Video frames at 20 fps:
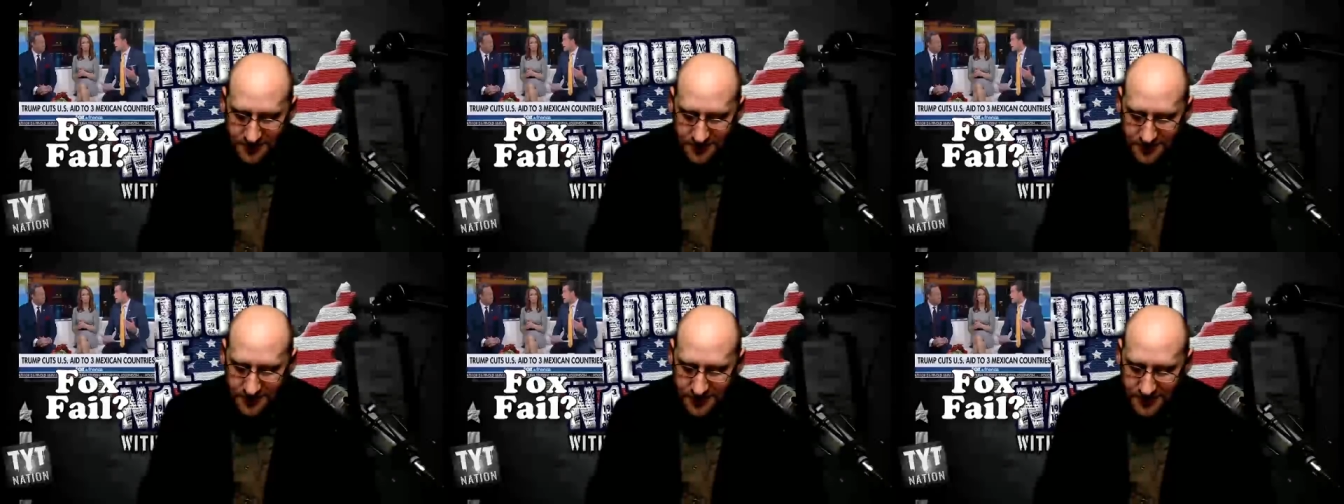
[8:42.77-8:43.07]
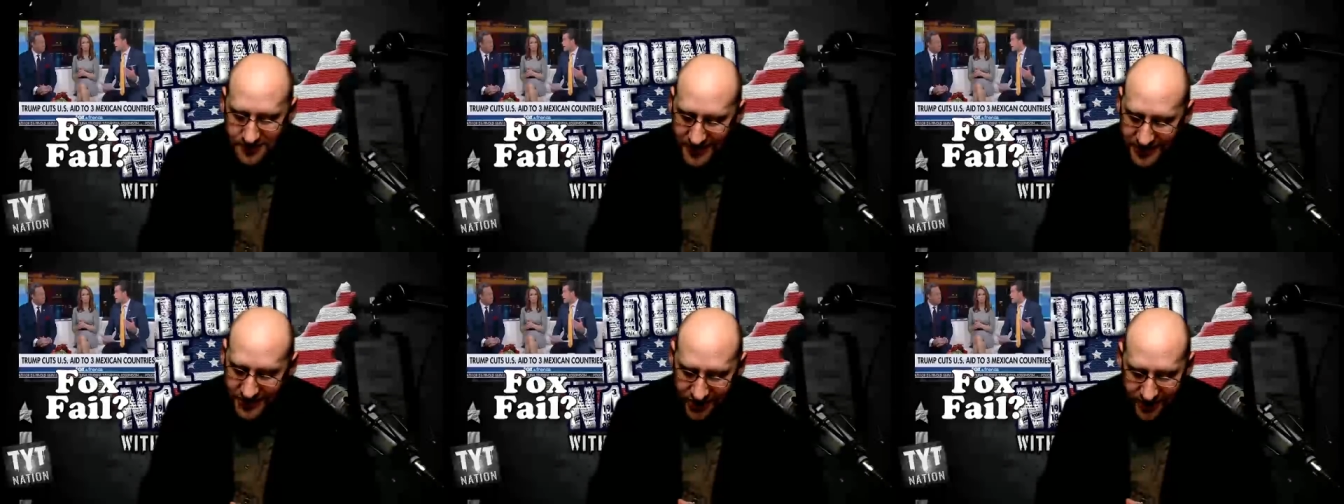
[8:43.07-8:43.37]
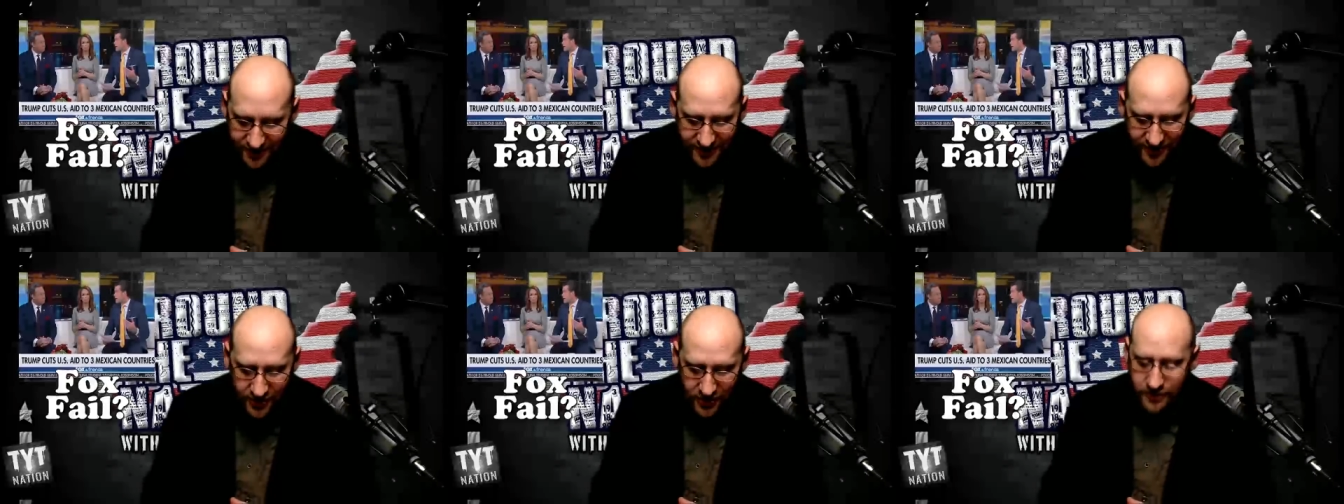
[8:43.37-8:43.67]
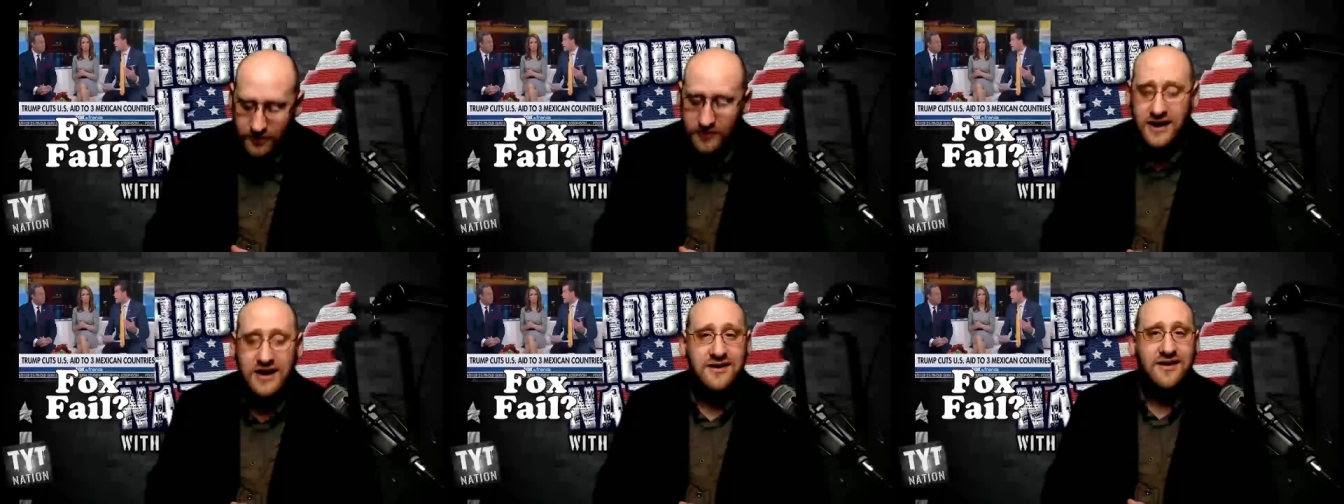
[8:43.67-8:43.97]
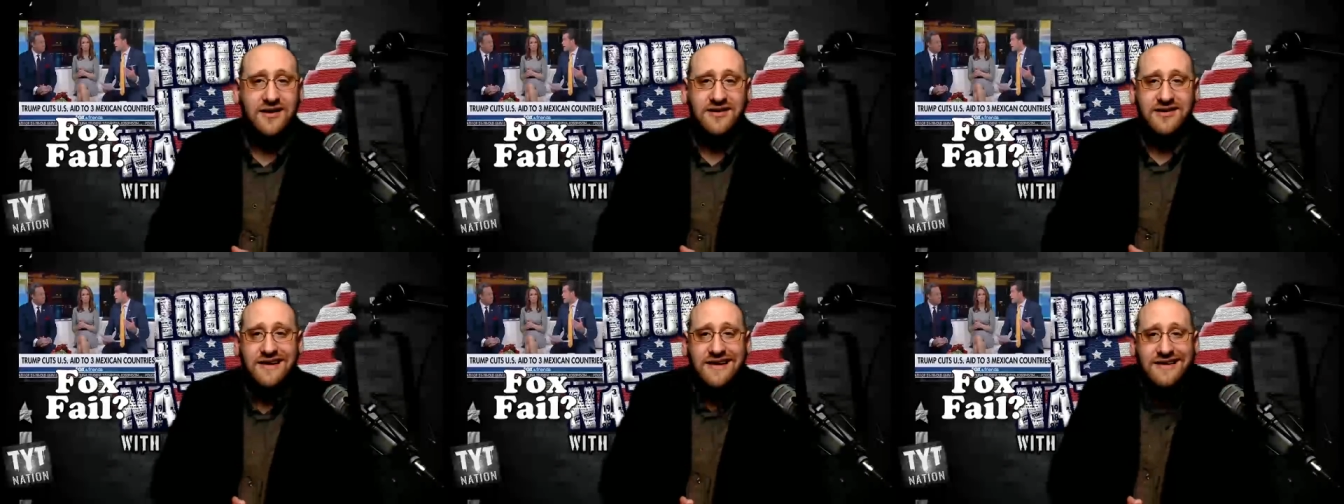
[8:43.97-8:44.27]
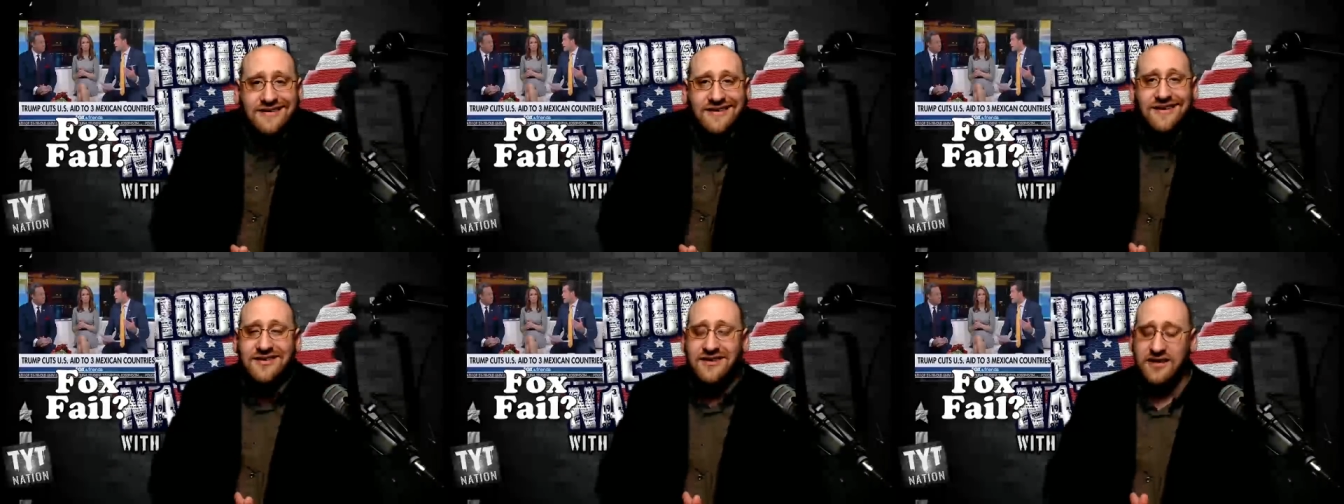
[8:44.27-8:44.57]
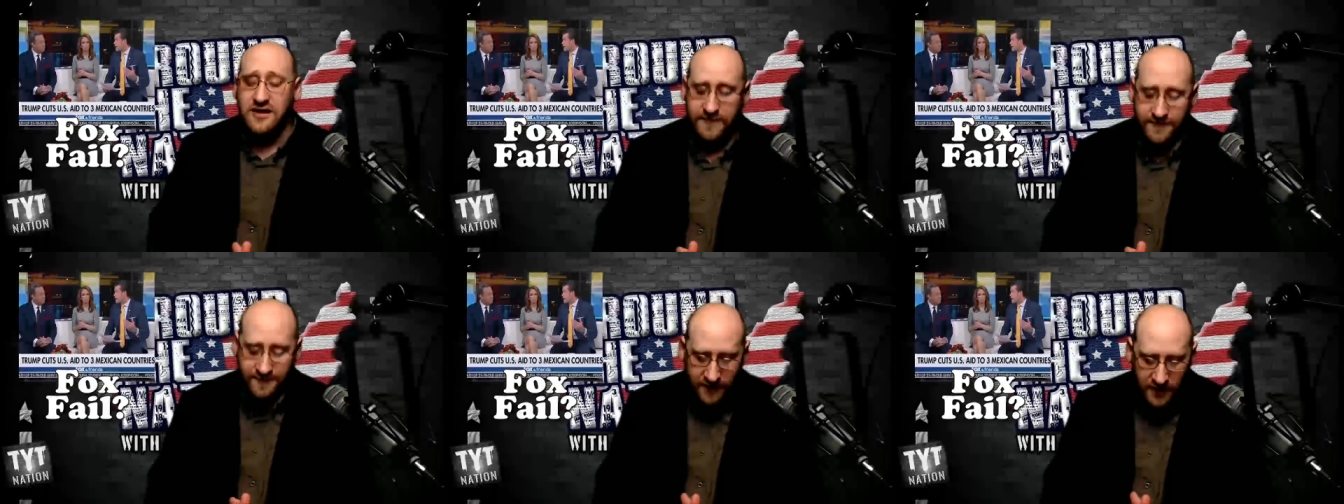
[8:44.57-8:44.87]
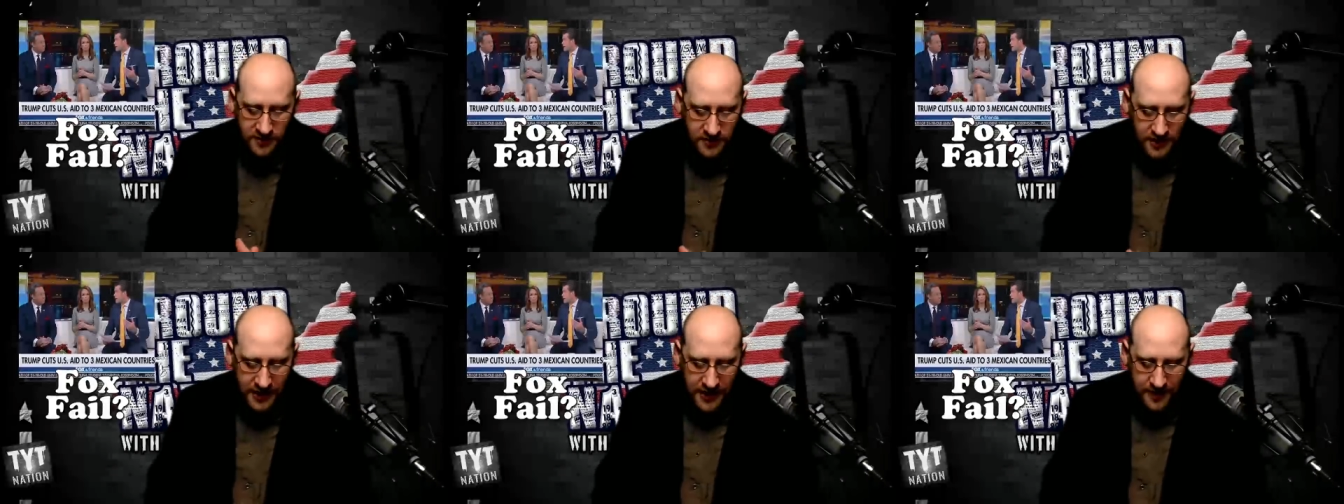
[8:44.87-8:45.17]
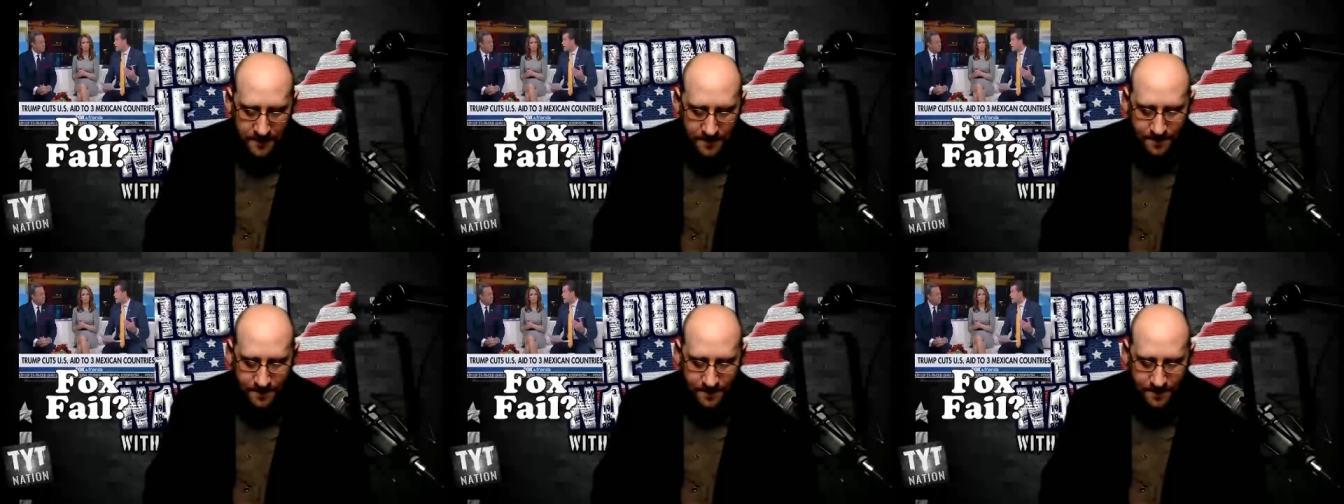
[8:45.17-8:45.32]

They just don't. It doesn't exist on the far right.